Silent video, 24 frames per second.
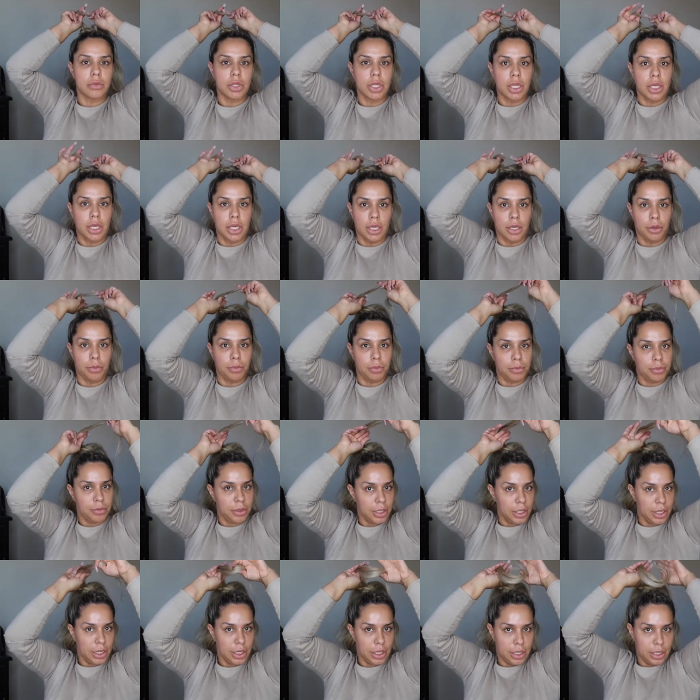Keep
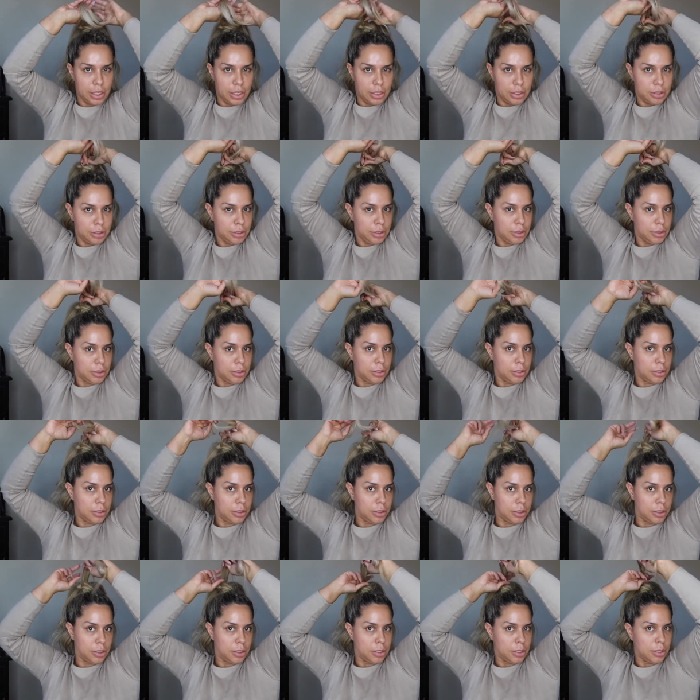the hand
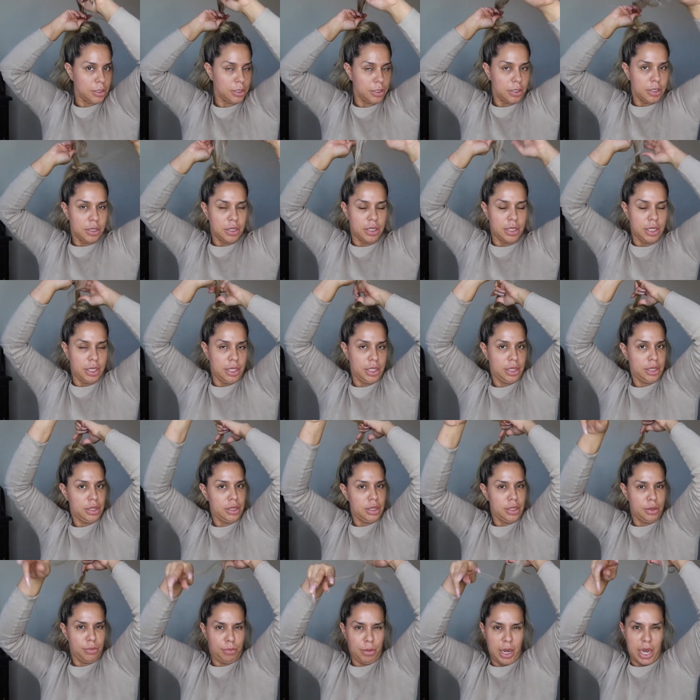in
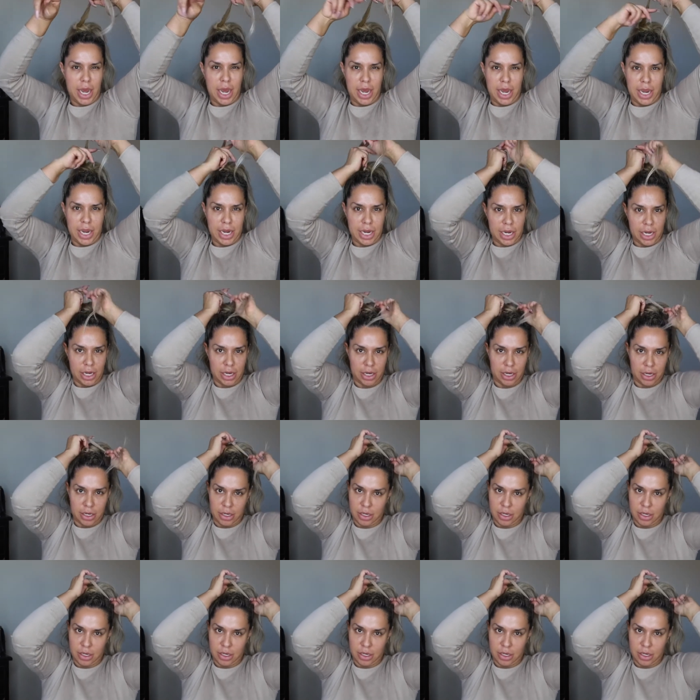the pie